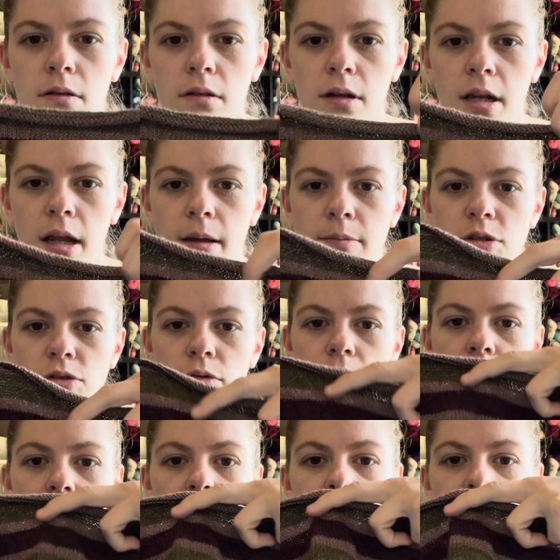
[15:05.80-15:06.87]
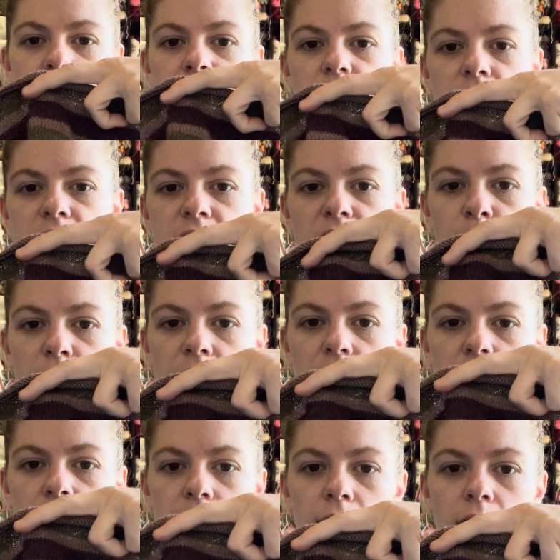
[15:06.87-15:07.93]
And I'm doing like a dusty
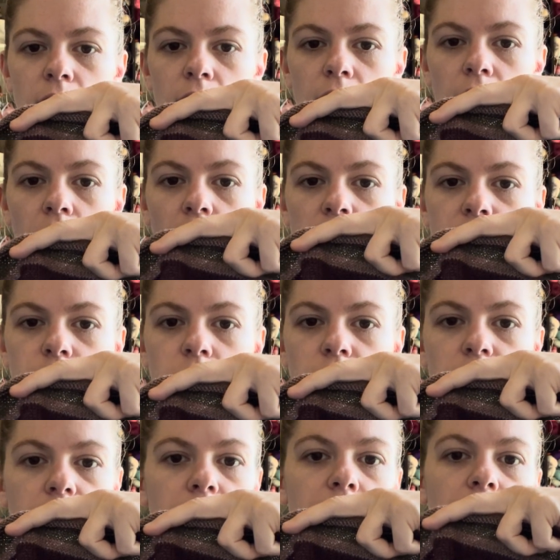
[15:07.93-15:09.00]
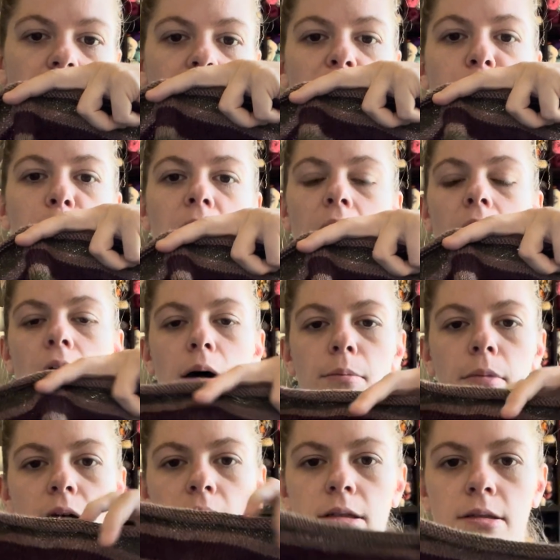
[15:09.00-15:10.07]
pink, an olive green, and like a plum.